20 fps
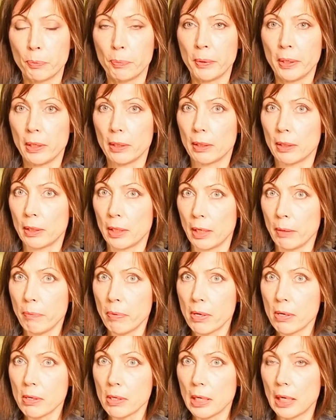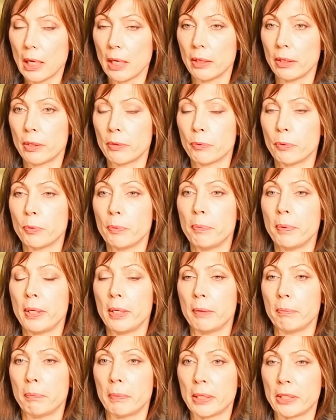would be labor and there would
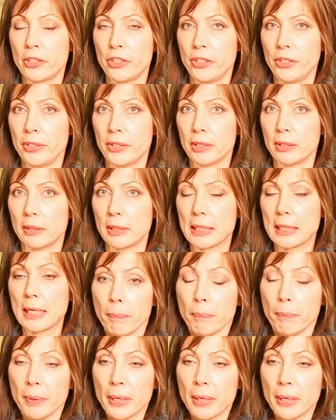be materials.